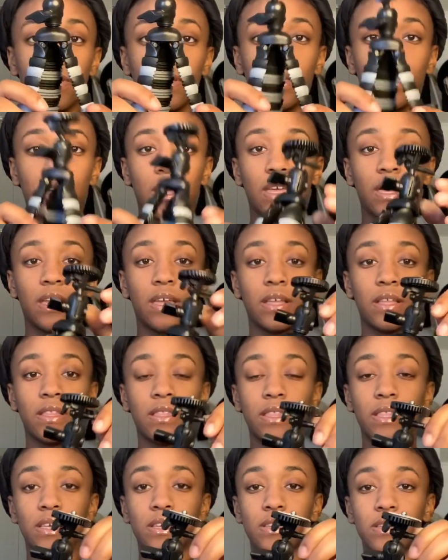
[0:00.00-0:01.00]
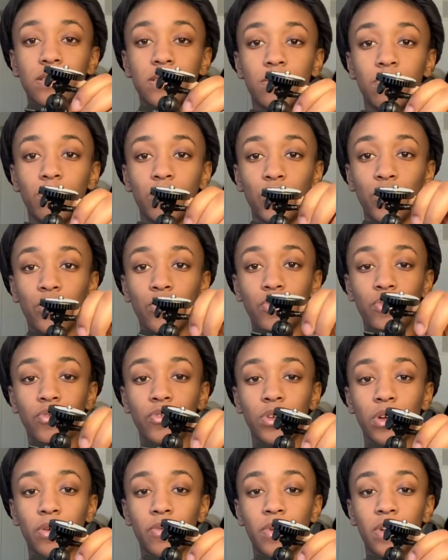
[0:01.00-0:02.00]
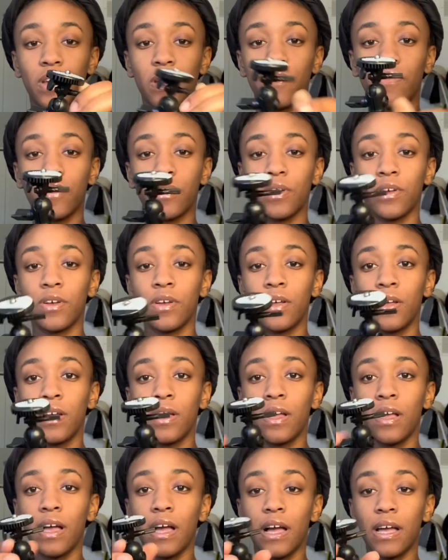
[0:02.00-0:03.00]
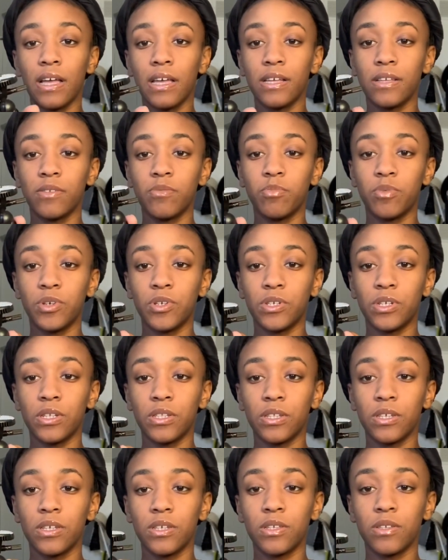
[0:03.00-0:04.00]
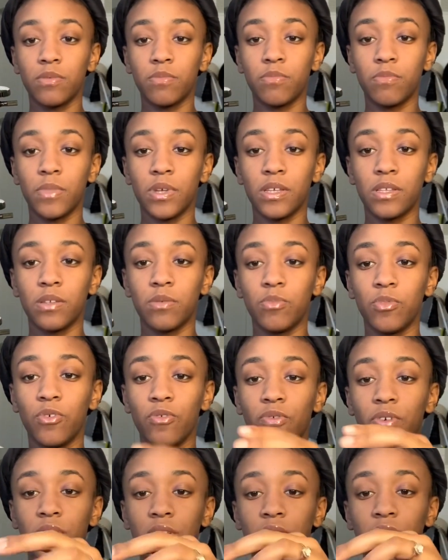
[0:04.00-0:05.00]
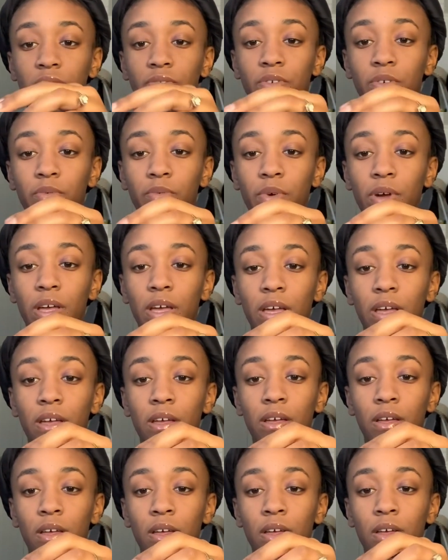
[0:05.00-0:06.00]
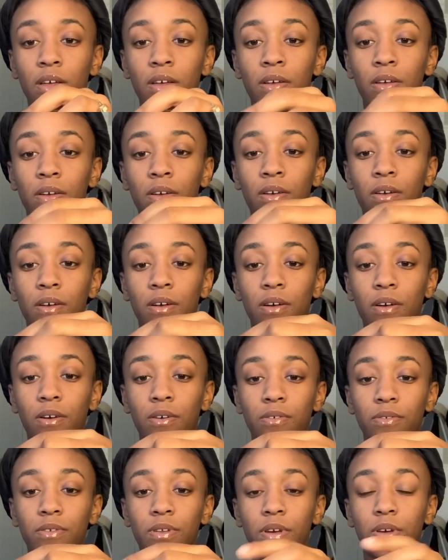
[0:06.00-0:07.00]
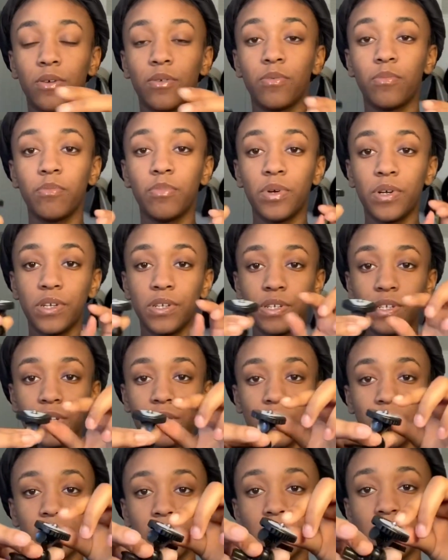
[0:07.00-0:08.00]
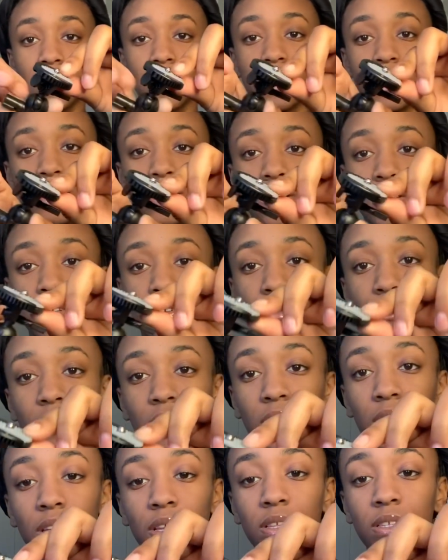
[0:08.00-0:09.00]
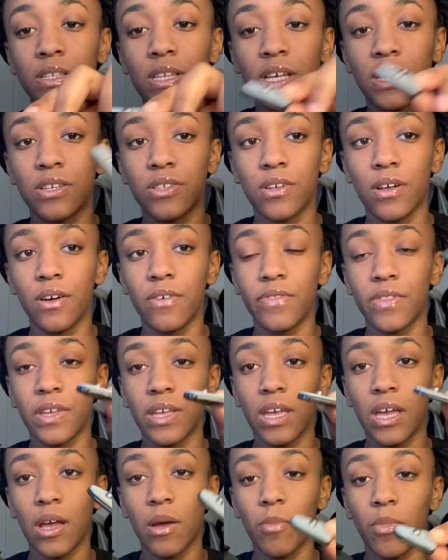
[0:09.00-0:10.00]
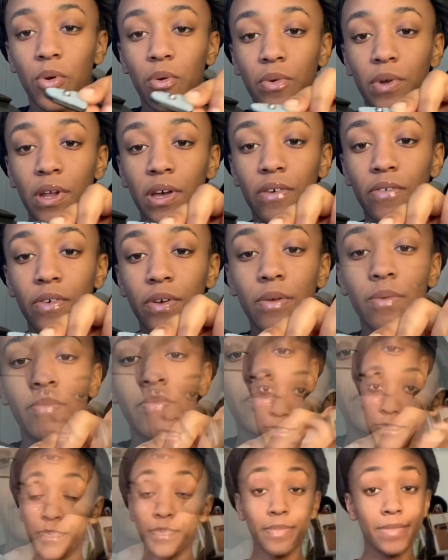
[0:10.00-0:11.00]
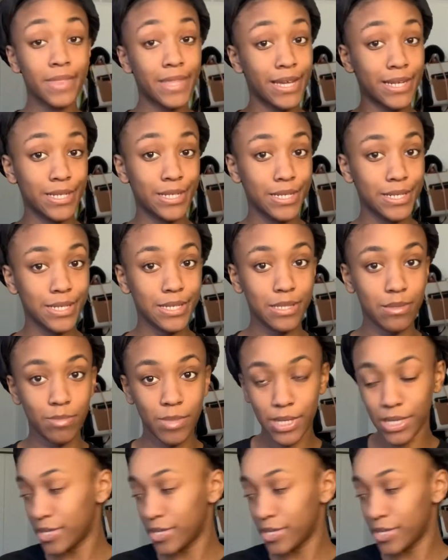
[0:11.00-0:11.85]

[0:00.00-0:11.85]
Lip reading: And this moves or whatever. I guess pushing this makes it move a different way. Oh no, pushing this little thing takes off the camera, whatever. That's just the mini